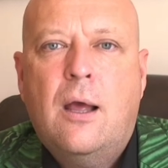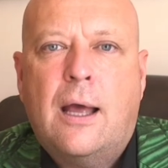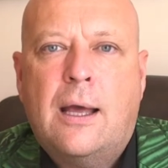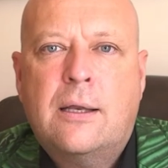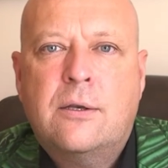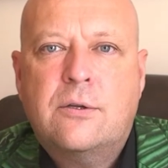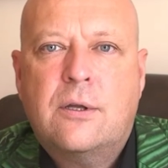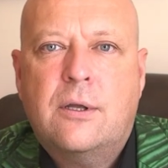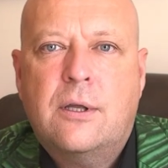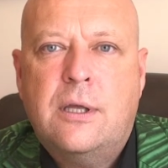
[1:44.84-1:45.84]
and
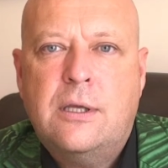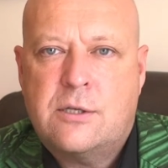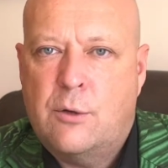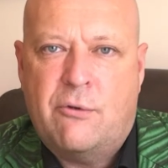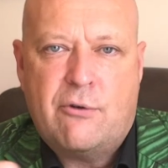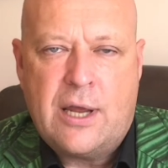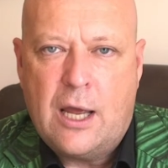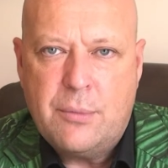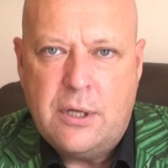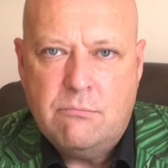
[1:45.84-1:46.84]
he's going to be very
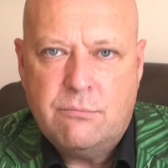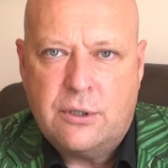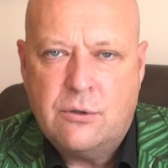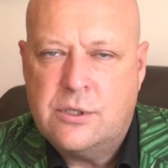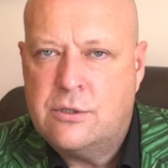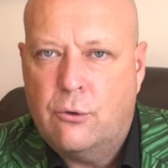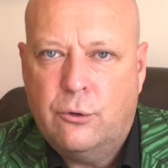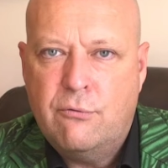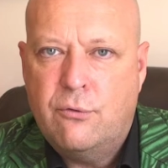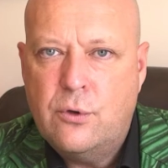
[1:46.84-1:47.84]
happy because he's got
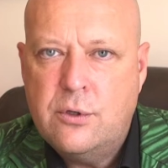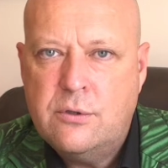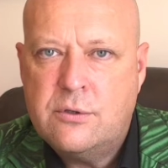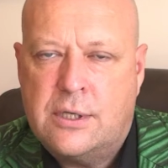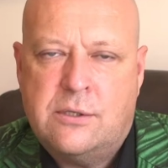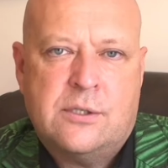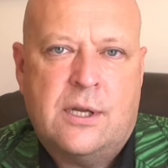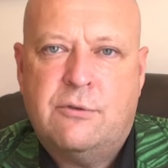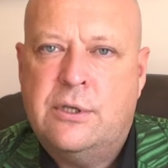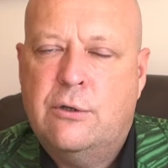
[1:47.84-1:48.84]
no voids, so he doesn't
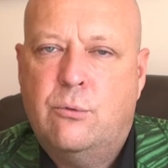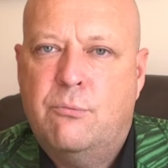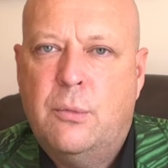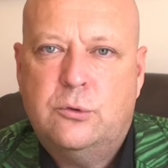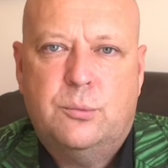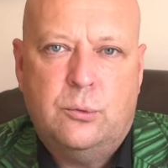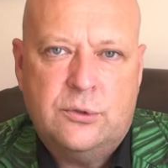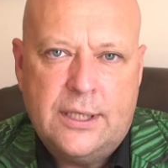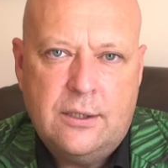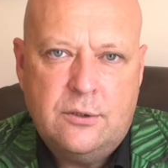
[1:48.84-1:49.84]
have to deal with multiple
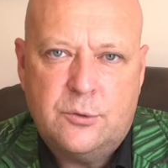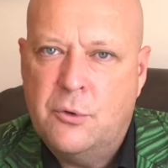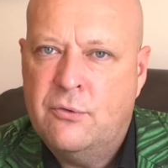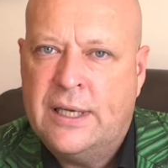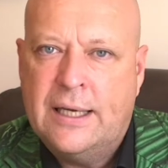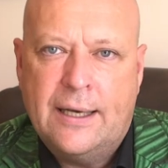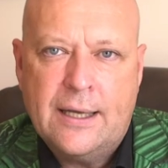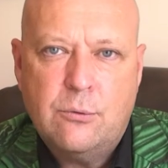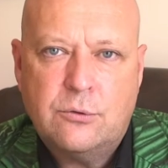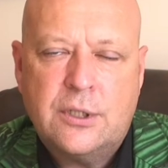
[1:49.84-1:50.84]
tenants moving in and
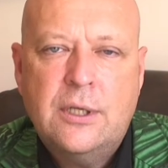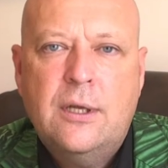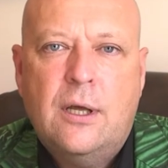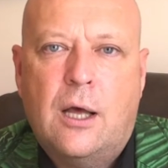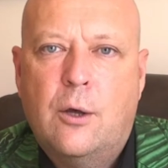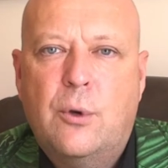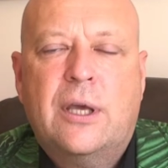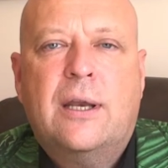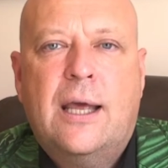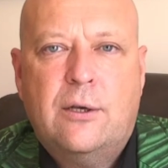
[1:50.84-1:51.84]
out. We're
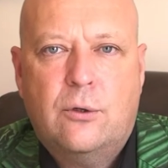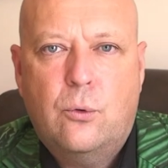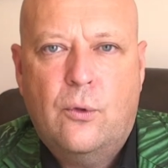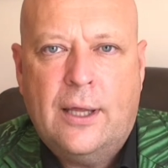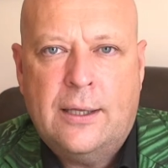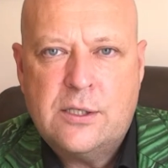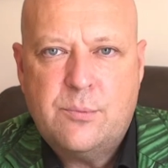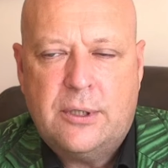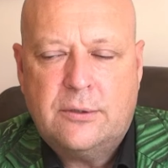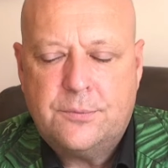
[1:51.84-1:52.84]
going to handle all that
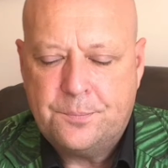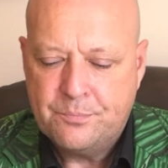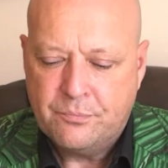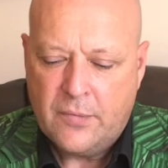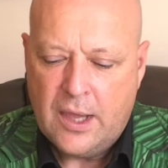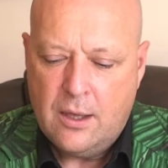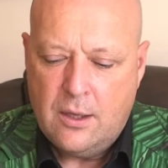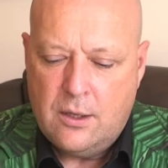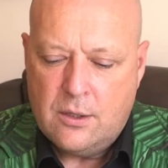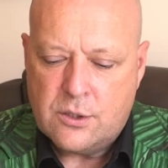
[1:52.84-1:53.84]
aspect.
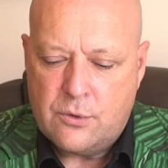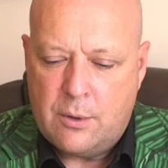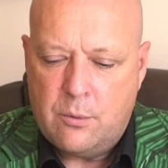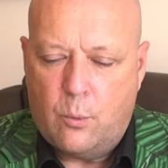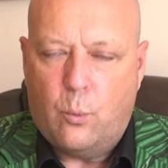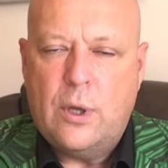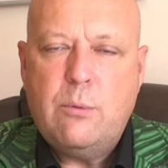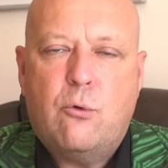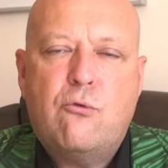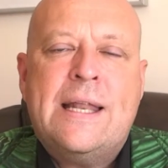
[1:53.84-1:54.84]
So then we
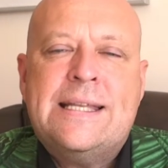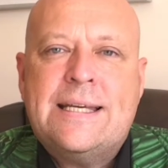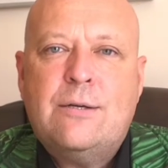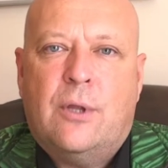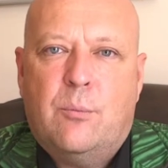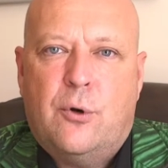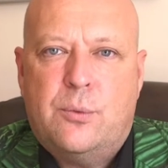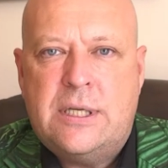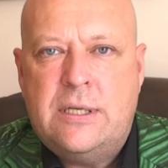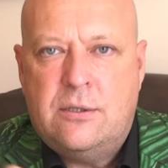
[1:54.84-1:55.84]
will rent out that
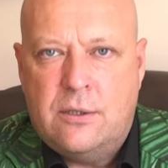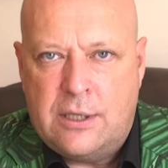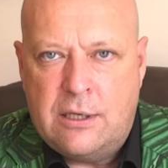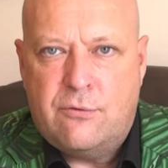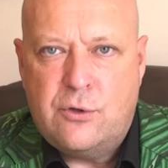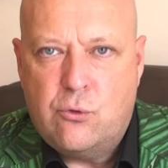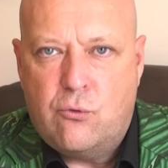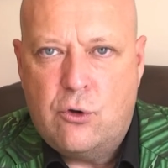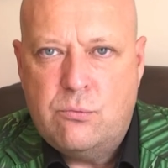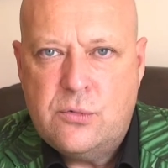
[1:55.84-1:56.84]
property, the individual
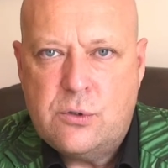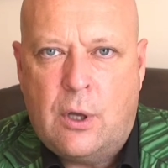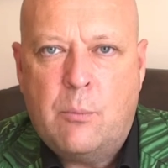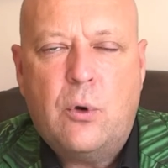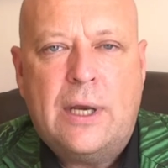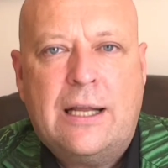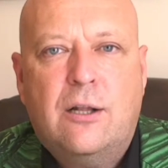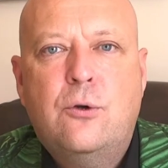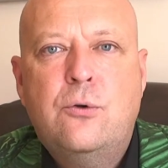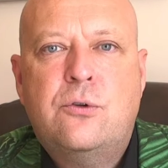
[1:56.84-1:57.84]
rooms, and we'll
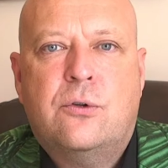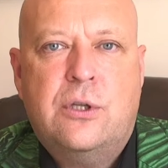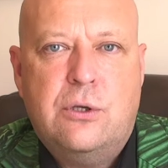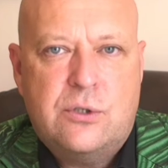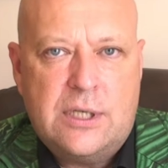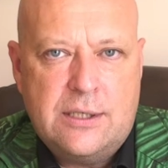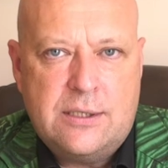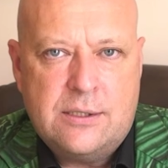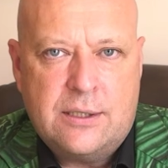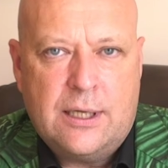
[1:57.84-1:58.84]
include the
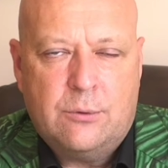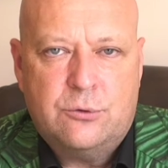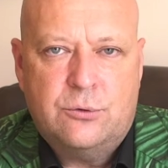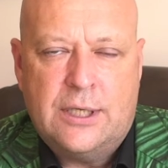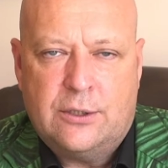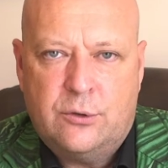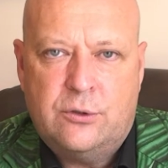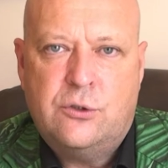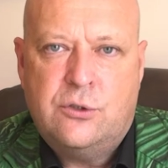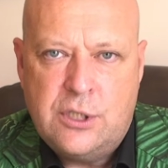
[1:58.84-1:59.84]
utilities and council tax
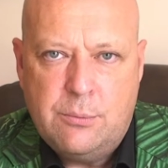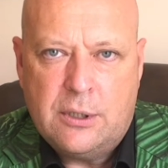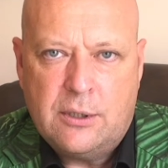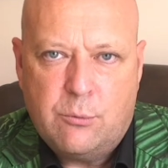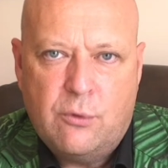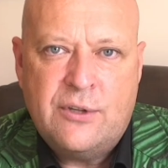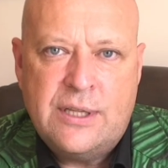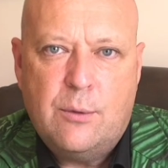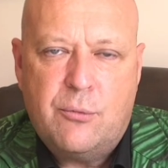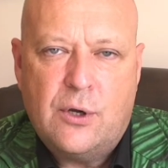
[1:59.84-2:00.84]
typically
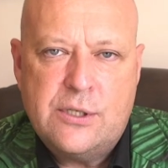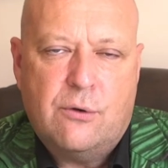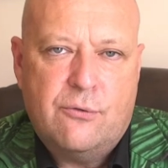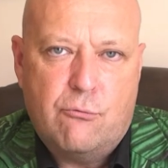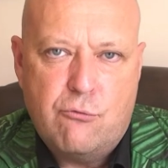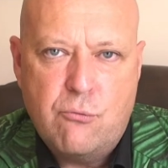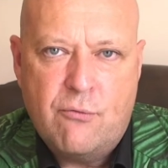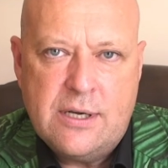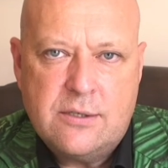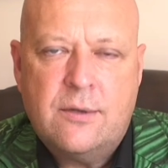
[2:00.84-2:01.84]
within the price of the room
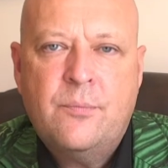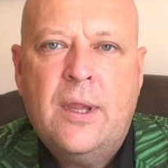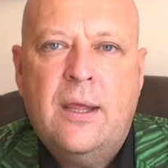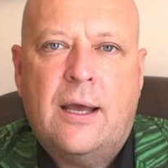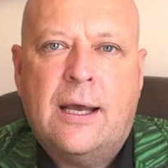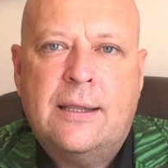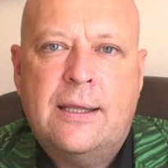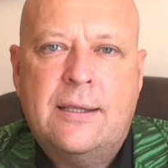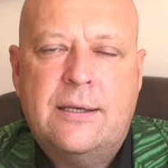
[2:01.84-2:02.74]
rent. And then the